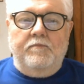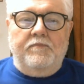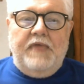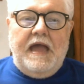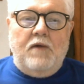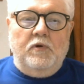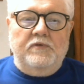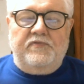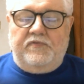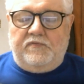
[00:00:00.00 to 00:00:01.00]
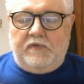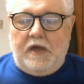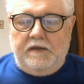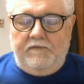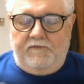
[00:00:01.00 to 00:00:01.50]
that was
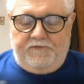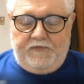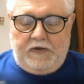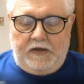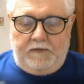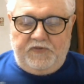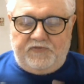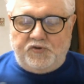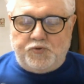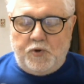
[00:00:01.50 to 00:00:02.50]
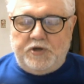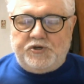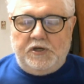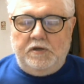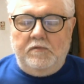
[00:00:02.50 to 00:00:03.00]
kind of the
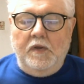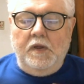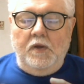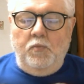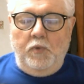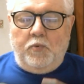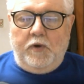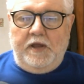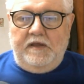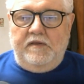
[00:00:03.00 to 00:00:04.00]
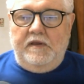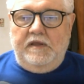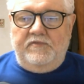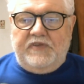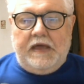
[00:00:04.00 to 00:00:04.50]
situation we were
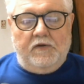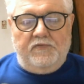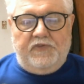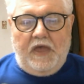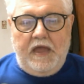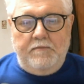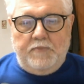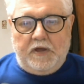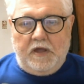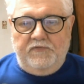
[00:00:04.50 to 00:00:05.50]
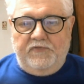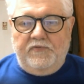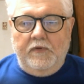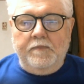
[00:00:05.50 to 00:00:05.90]
in San Jose, because